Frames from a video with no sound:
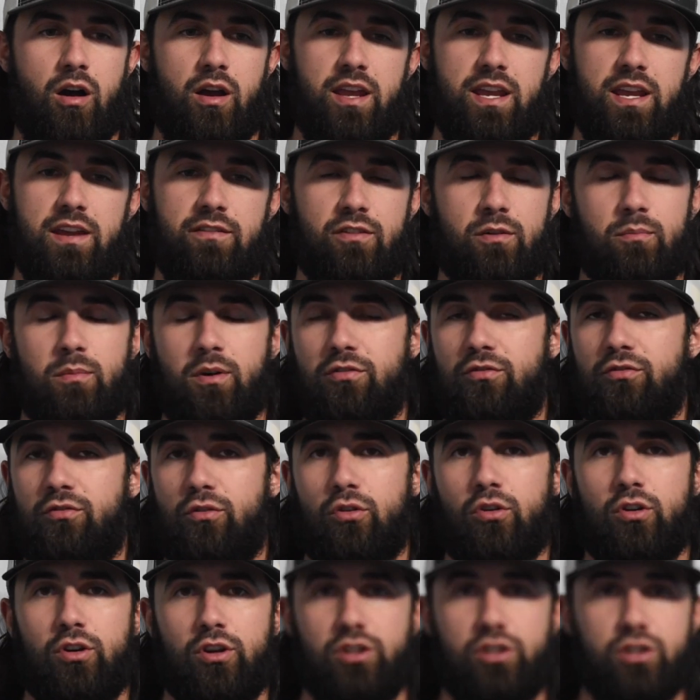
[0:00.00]
Even
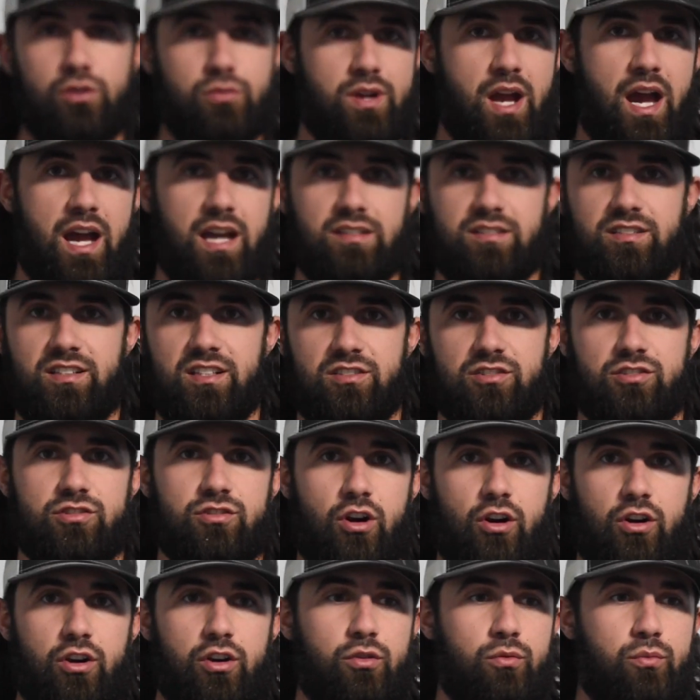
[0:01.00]
before you guys get
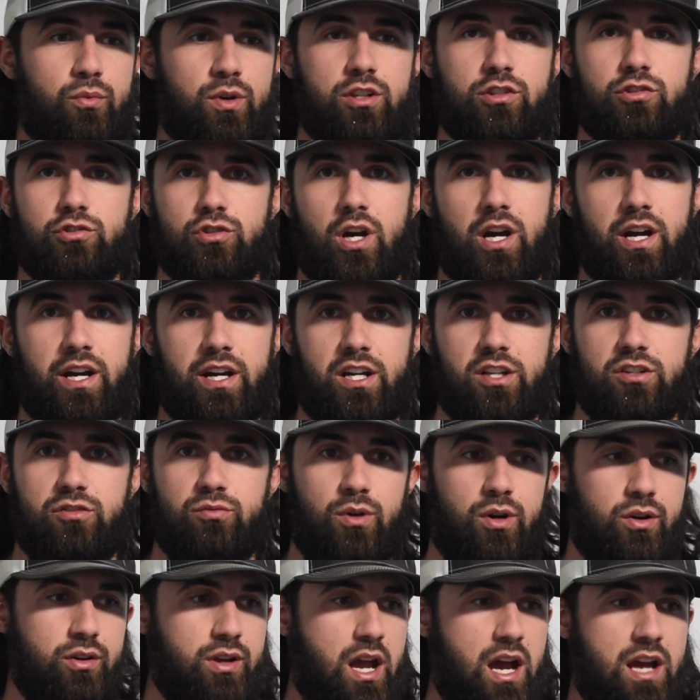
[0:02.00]
started with tryouts,
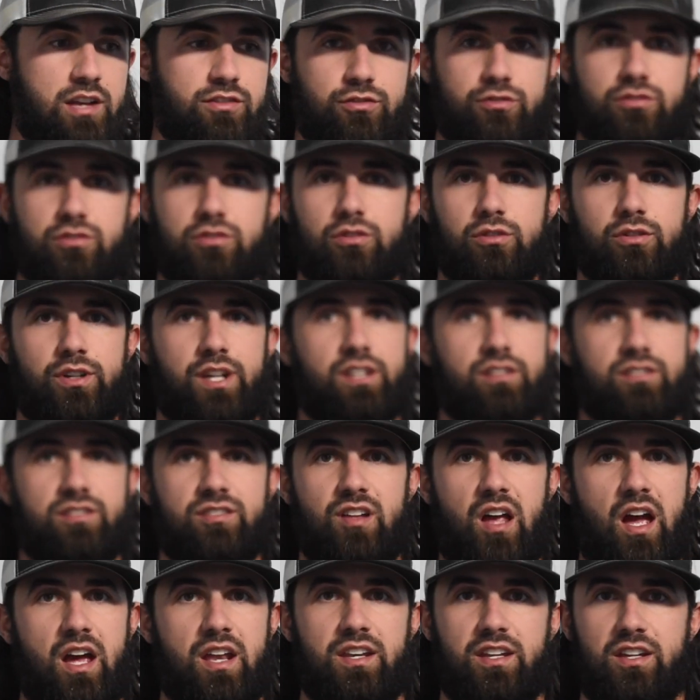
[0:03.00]
while guys are still getting
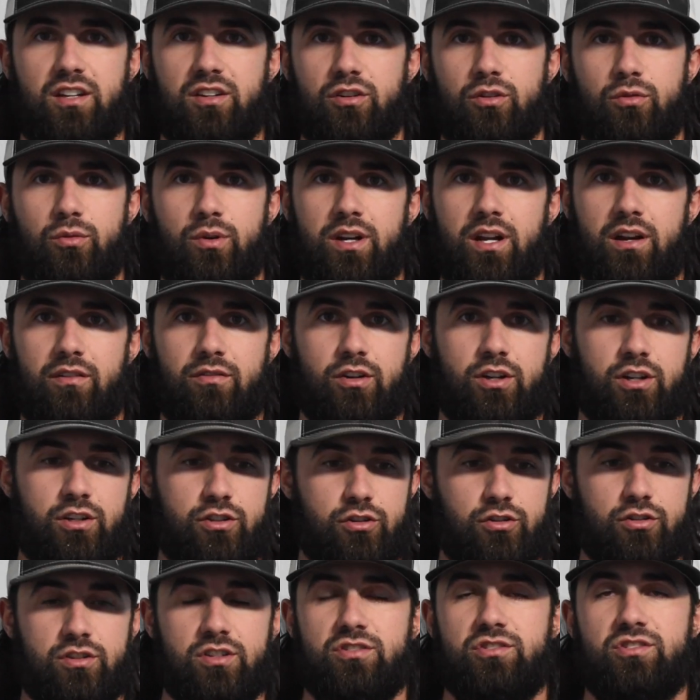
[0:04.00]
signed in or whatever, and
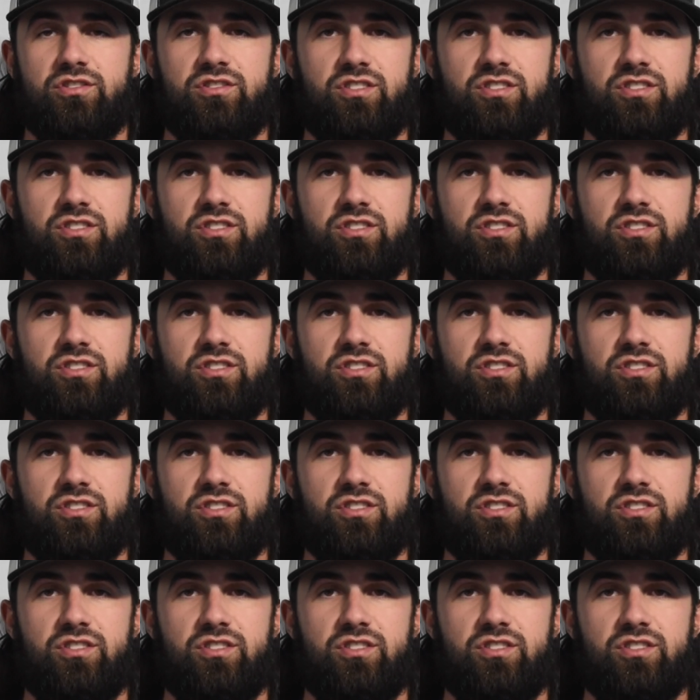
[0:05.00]
you're just